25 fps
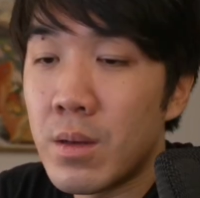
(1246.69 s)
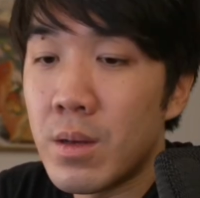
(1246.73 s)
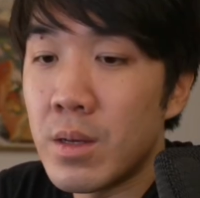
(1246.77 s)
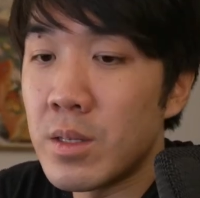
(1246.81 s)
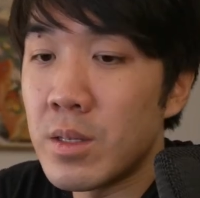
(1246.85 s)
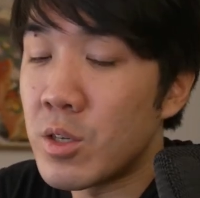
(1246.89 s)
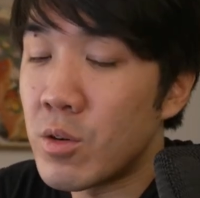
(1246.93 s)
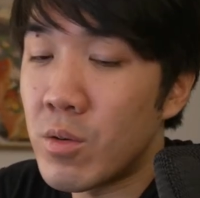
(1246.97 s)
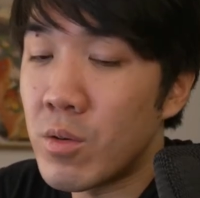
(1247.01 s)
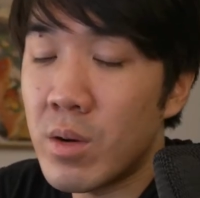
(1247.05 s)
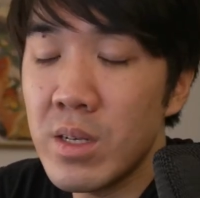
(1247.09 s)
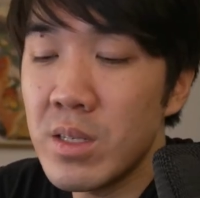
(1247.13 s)

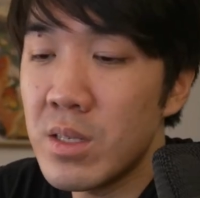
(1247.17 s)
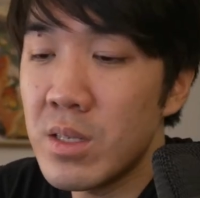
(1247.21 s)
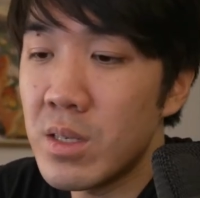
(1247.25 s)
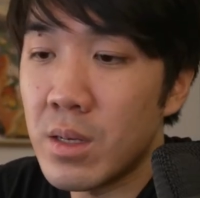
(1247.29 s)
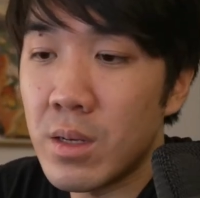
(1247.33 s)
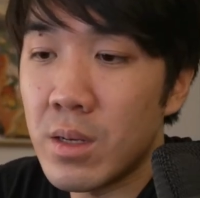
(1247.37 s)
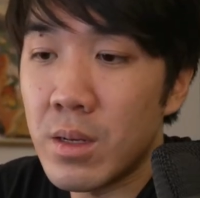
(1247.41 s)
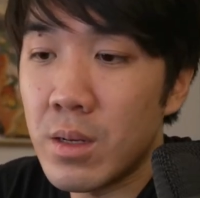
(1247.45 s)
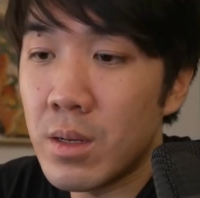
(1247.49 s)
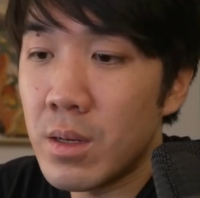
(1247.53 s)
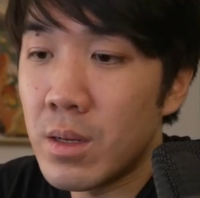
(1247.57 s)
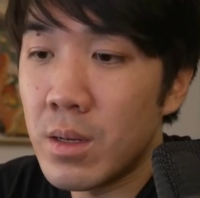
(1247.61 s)
It's
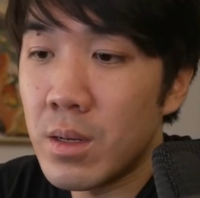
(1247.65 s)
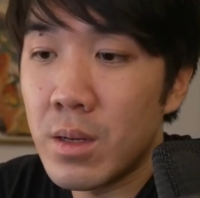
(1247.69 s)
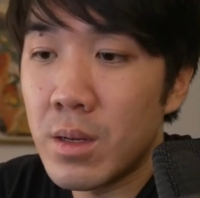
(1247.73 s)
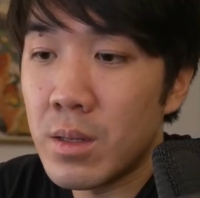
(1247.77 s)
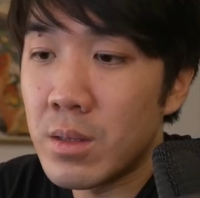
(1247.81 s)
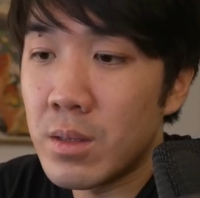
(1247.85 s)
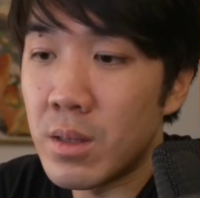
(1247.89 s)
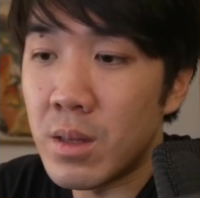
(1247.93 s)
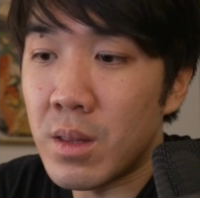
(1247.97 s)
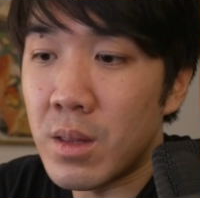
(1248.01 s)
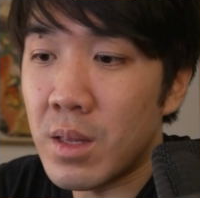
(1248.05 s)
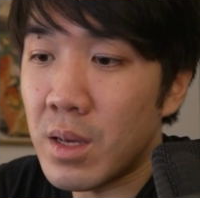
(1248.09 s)
crazy
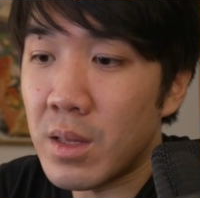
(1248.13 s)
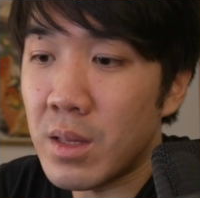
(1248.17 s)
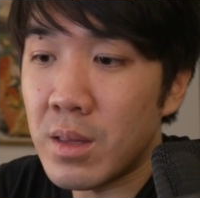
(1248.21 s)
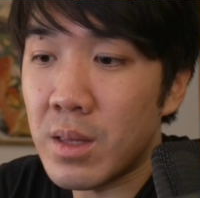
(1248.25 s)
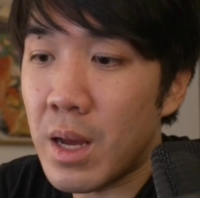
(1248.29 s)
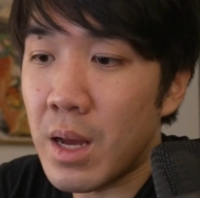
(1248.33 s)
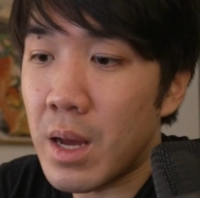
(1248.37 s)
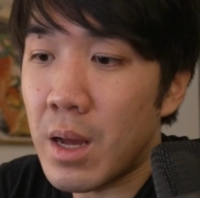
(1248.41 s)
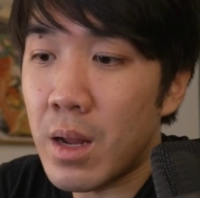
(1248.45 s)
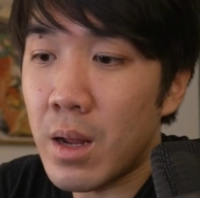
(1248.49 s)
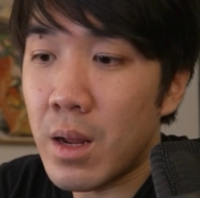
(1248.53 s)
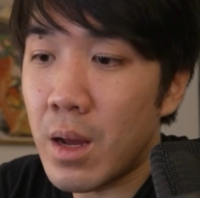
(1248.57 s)
to think
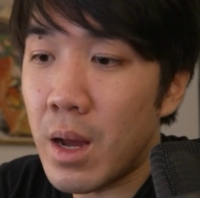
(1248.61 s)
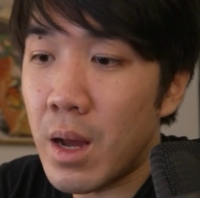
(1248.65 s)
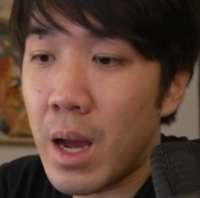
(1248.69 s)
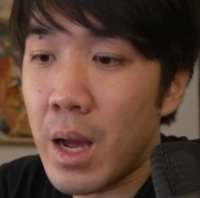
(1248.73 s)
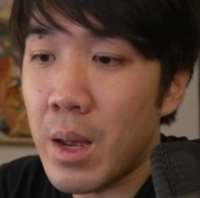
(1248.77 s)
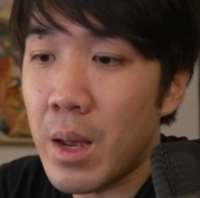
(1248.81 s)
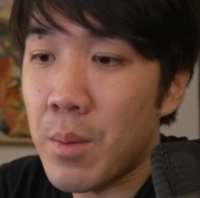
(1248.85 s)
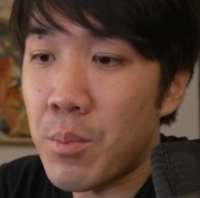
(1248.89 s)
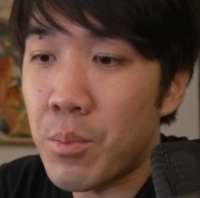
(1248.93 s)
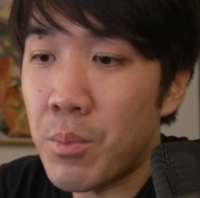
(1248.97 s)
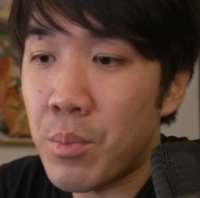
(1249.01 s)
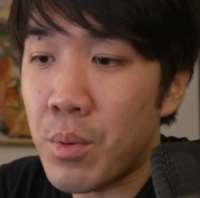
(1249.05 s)
that
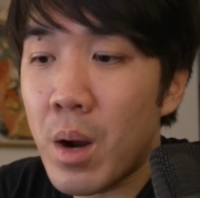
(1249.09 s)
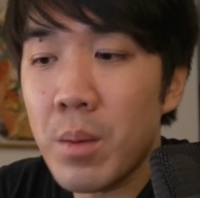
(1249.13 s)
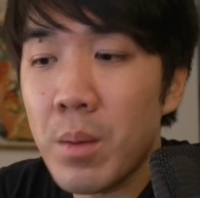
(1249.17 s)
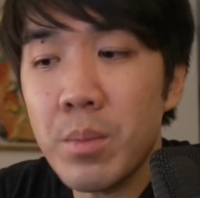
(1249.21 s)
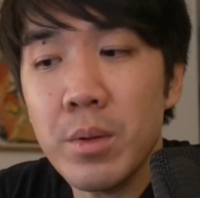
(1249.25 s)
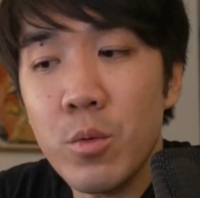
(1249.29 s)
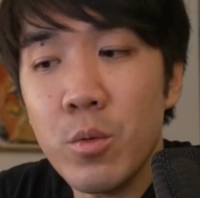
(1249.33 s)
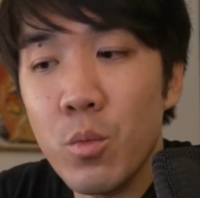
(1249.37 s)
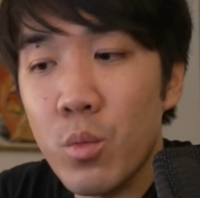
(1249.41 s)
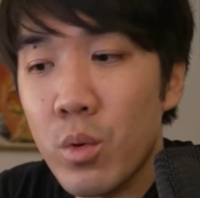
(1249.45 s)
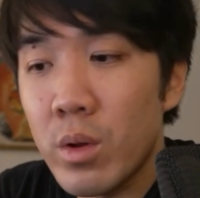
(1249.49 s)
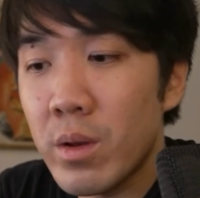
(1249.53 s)
I
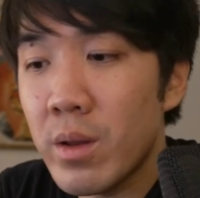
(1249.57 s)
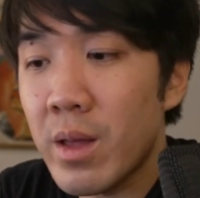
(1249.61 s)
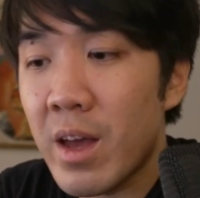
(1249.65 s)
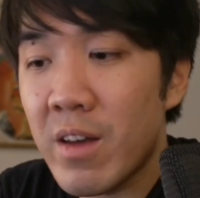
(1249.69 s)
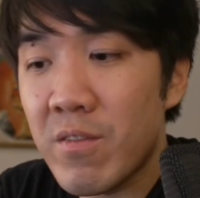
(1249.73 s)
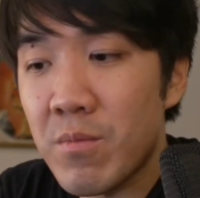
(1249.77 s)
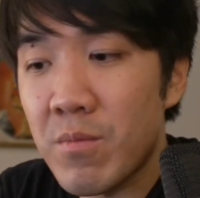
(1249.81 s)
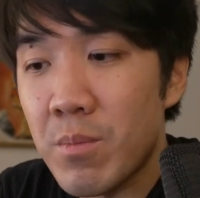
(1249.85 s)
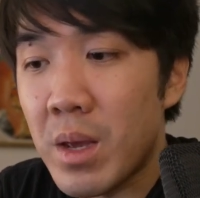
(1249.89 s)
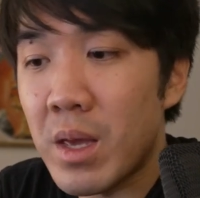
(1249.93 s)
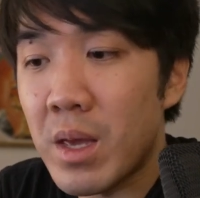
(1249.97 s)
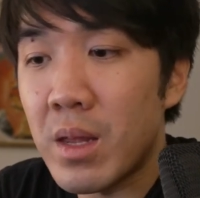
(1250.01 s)
probably wouldn't
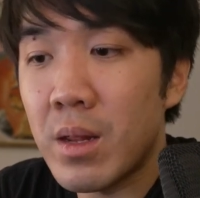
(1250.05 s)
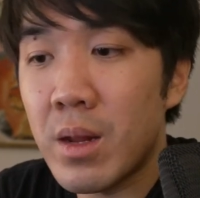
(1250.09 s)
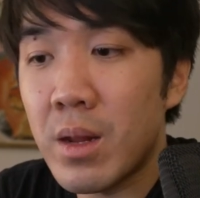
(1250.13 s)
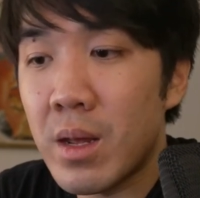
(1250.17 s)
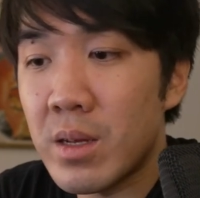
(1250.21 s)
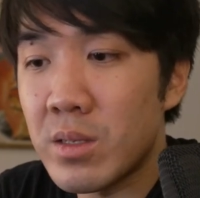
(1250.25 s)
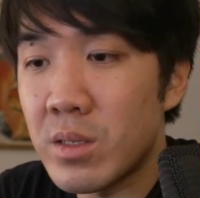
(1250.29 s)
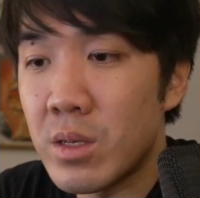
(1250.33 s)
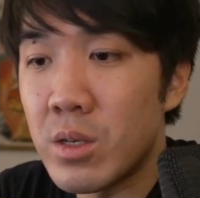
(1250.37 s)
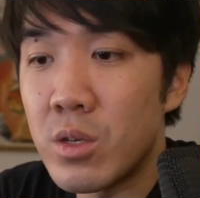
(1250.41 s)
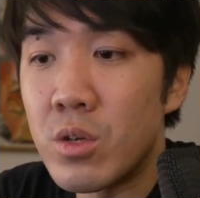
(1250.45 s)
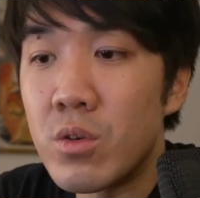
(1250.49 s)
have made it
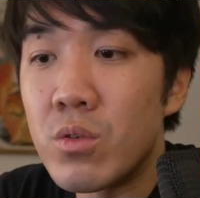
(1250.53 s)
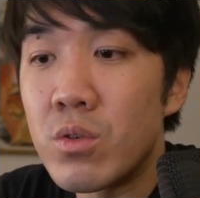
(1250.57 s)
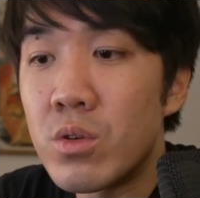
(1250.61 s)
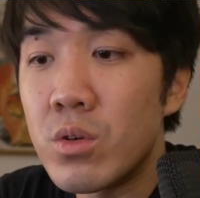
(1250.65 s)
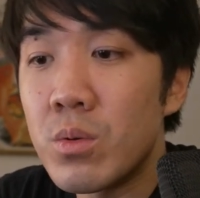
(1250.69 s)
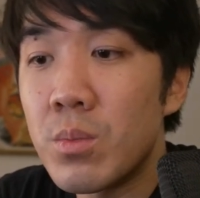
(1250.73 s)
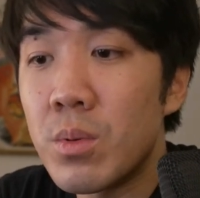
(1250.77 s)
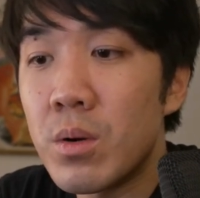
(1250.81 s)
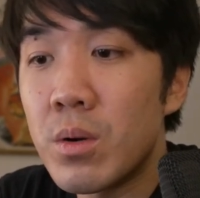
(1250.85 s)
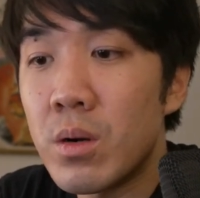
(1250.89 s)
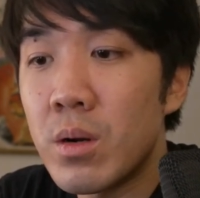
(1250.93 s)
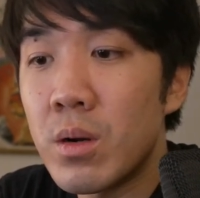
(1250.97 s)
as a
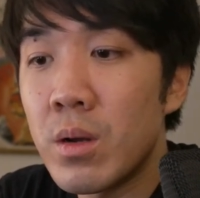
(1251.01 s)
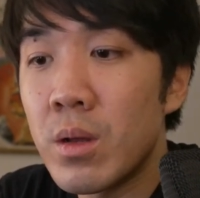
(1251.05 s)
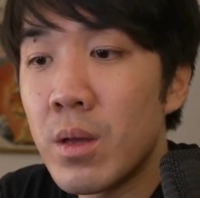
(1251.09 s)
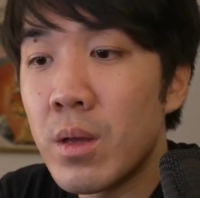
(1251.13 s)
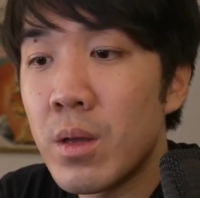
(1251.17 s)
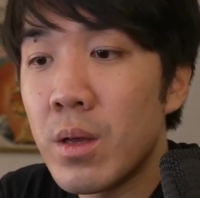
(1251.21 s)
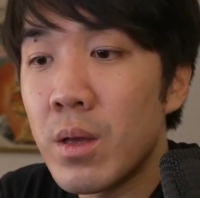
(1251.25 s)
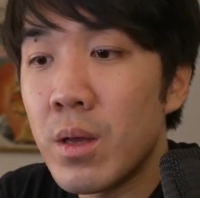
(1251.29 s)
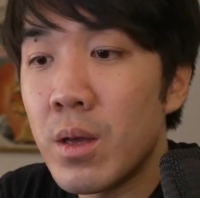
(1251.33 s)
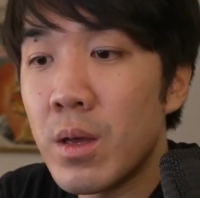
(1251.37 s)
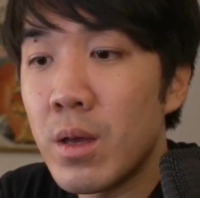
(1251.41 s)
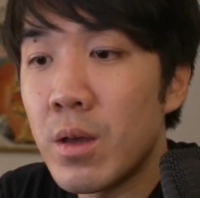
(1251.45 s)
YouTuber
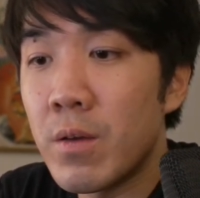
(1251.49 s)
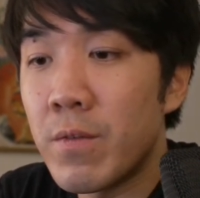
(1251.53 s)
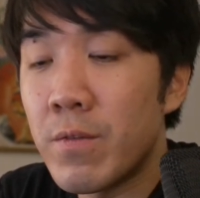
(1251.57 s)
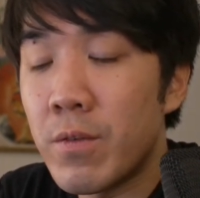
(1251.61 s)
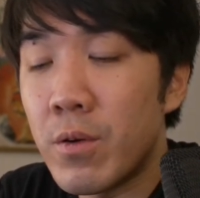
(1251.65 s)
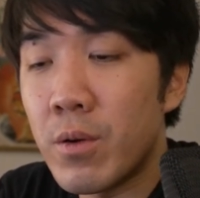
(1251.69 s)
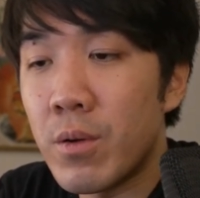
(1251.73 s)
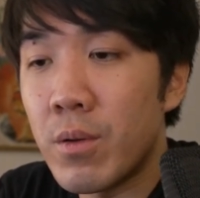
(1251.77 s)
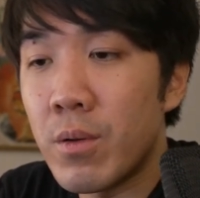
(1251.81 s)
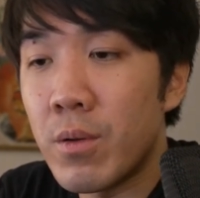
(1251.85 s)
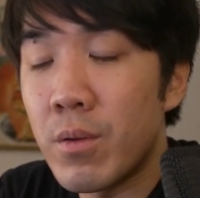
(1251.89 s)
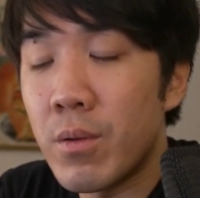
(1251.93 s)

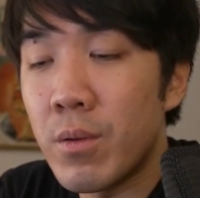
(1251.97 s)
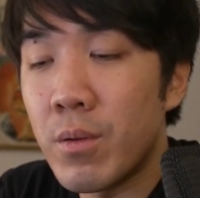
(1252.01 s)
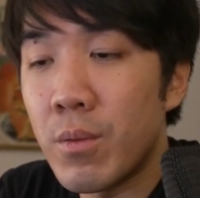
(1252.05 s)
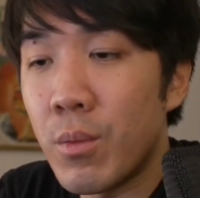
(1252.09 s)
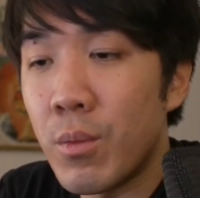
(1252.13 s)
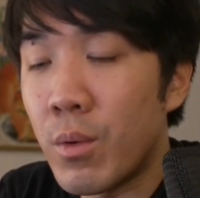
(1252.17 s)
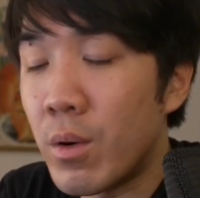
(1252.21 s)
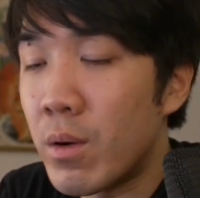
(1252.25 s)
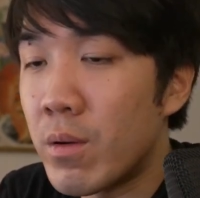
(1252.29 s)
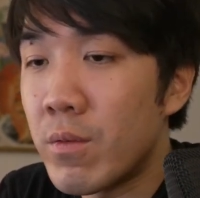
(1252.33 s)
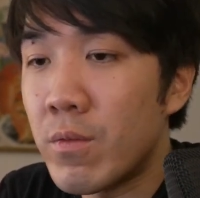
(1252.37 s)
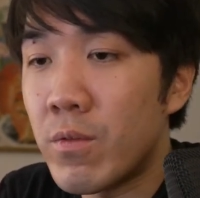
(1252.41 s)
if it
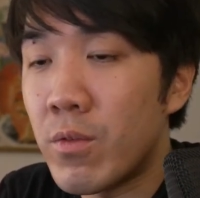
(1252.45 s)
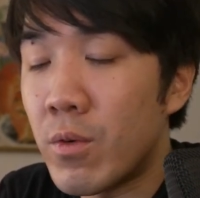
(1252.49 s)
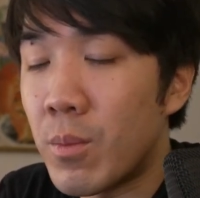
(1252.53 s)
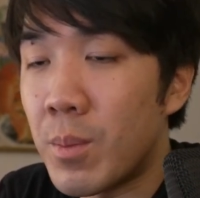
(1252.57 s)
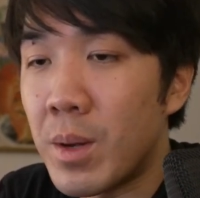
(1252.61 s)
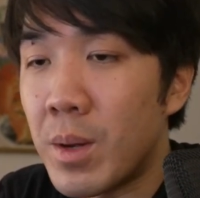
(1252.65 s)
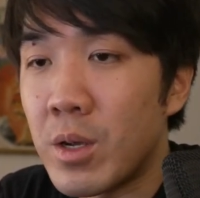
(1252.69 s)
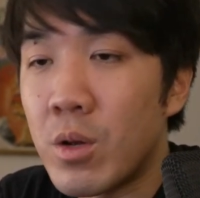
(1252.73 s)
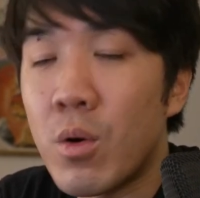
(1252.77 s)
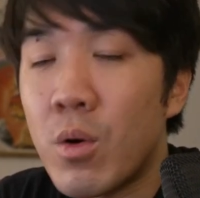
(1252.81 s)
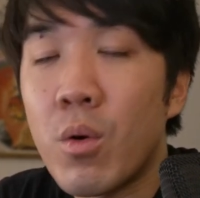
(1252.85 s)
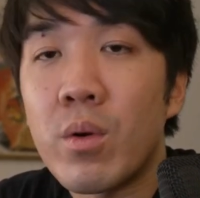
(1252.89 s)
weren't for
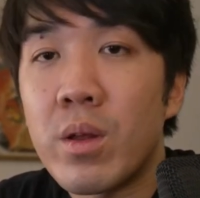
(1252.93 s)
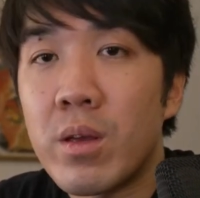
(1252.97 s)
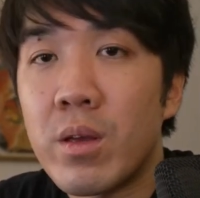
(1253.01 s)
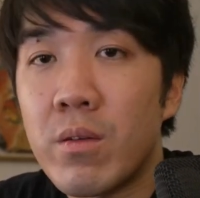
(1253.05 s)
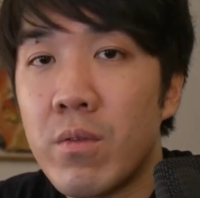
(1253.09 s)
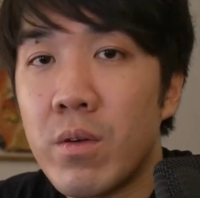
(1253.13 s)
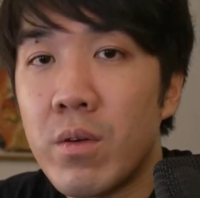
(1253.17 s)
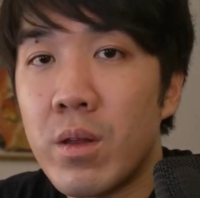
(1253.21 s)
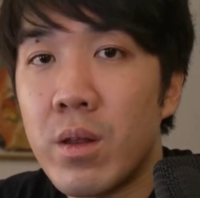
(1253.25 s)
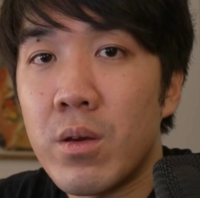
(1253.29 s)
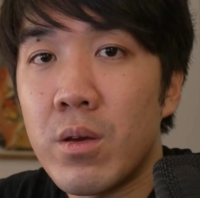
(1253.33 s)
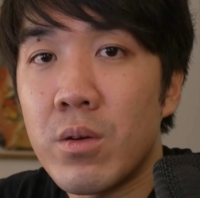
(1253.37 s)
my coding
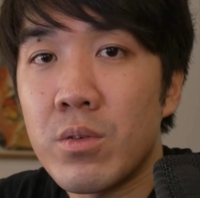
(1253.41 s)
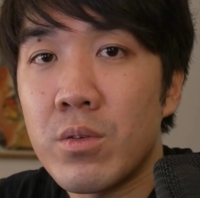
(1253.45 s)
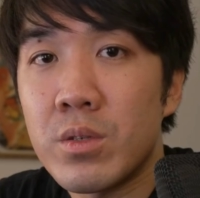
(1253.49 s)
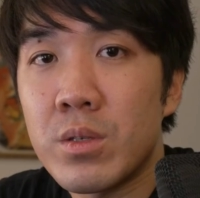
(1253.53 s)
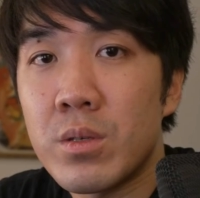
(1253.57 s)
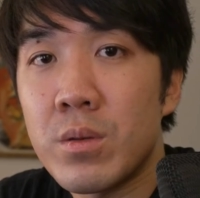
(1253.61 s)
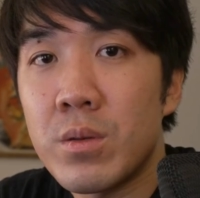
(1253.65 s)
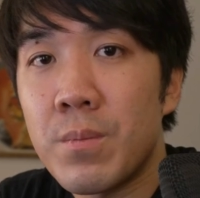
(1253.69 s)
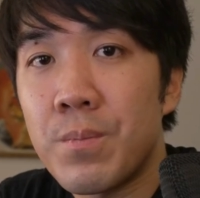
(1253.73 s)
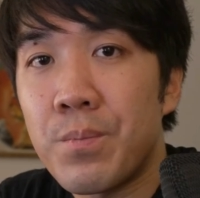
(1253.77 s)
videos,